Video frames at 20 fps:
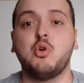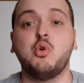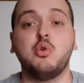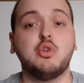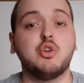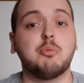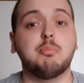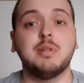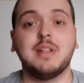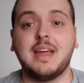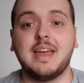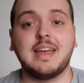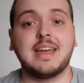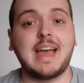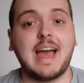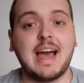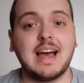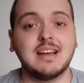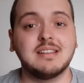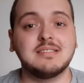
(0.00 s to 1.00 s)
who you're playing
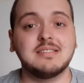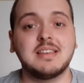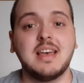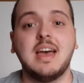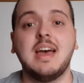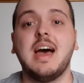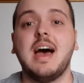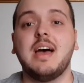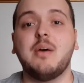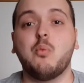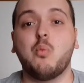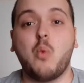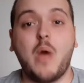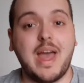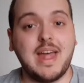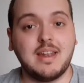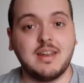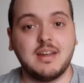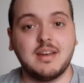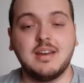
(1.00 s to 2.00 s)
as
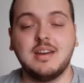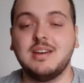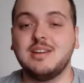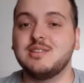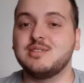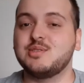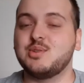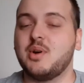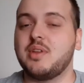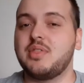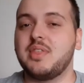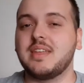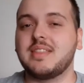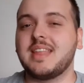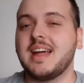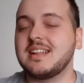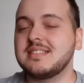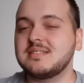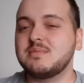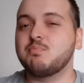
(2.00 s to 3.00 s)
when. So I think
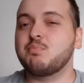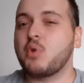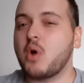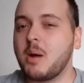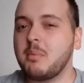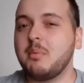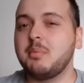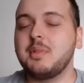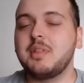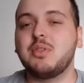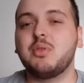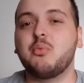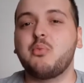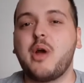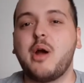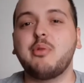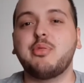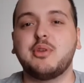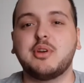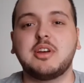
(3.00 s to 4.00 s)
that's probably the
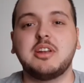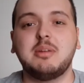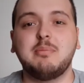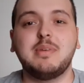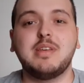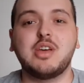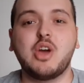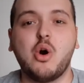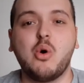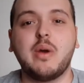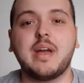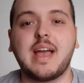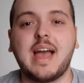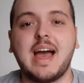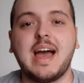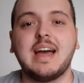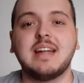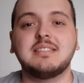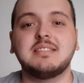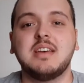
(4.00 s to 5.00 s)
route they're going to be going
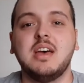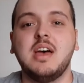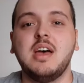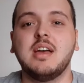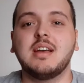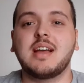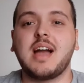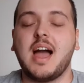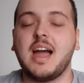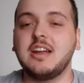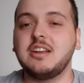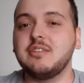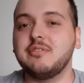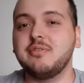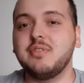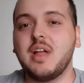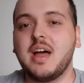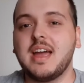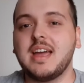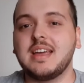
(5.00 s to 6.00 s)
at kind
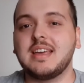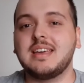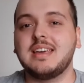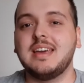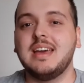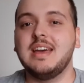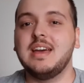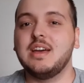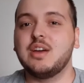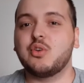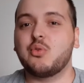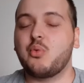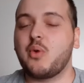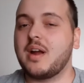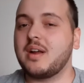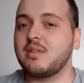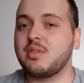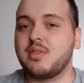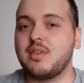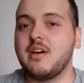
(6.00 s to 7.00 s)
of like
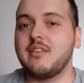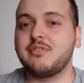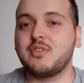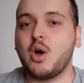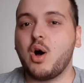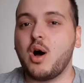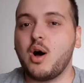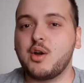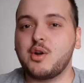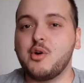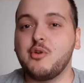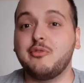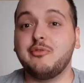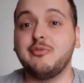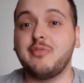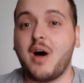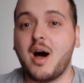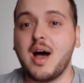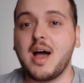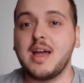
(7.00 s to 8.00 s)
Grand Theft Auto
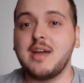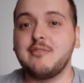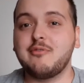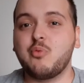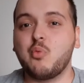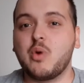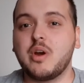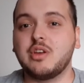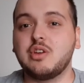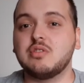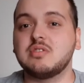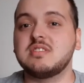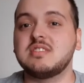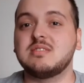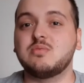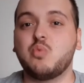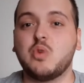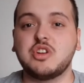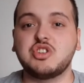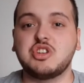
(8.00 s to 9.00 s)
5, where you're
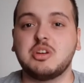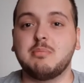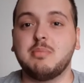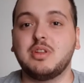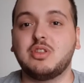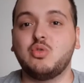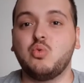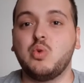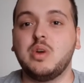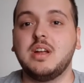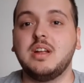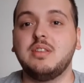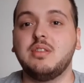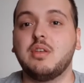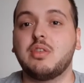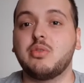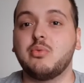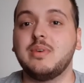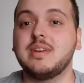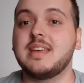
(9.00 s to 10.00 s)
switching between
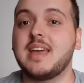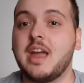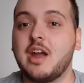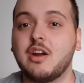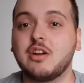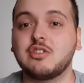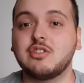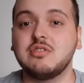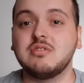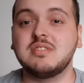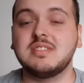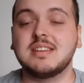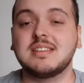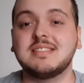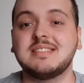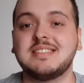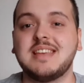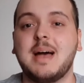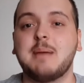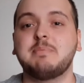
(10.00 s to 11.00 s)
the three characters,
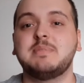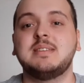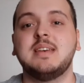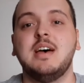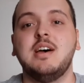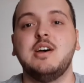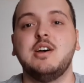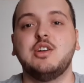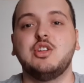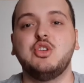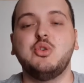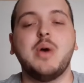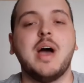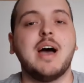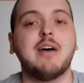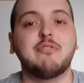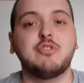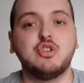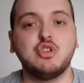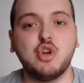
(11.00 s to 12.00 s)
except you
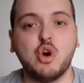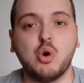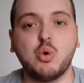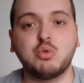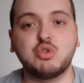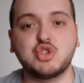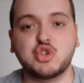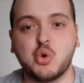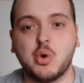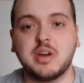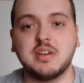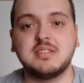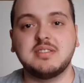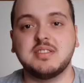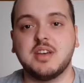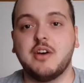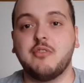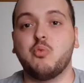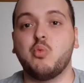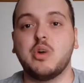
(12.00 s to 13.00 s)
have no choice
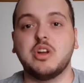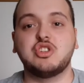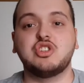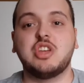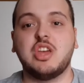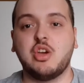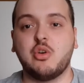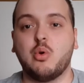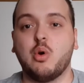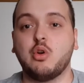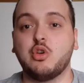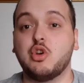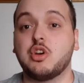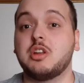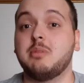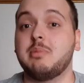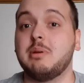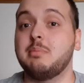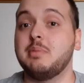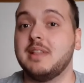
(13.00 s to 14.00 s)
of which hero you're
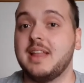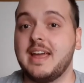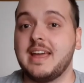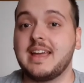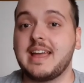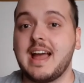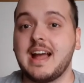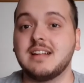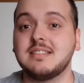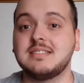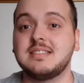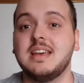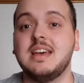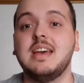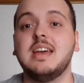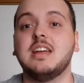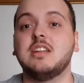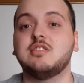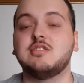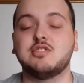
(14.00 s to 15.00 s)
going to be playing at
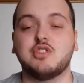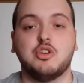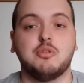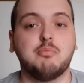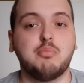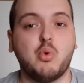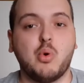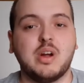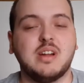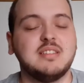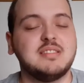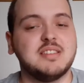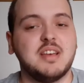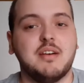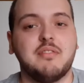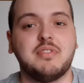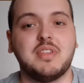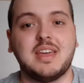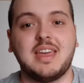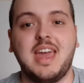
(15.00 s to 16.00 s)
in certain points
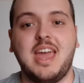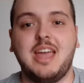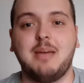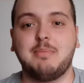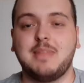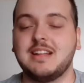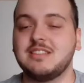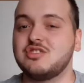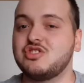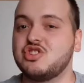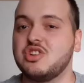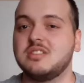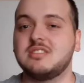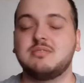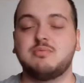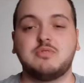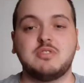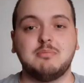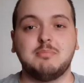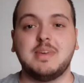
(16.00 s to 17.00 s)
of the game. That's
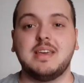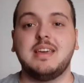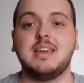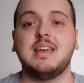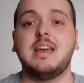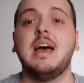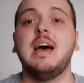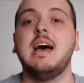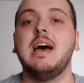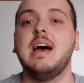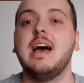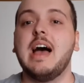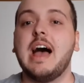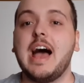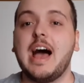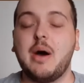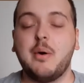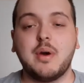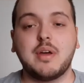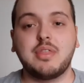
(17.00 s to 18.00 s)
just, to me,
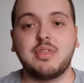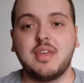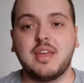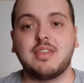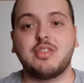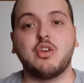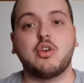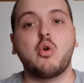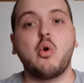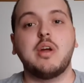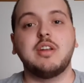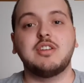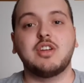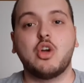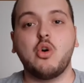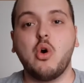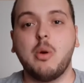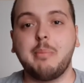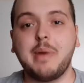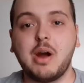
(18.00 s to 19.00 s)
how I think they're going to
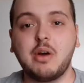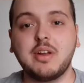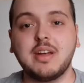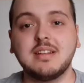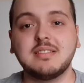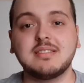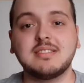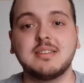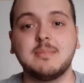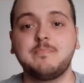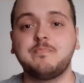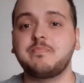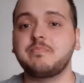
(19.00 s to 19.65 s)
go about it.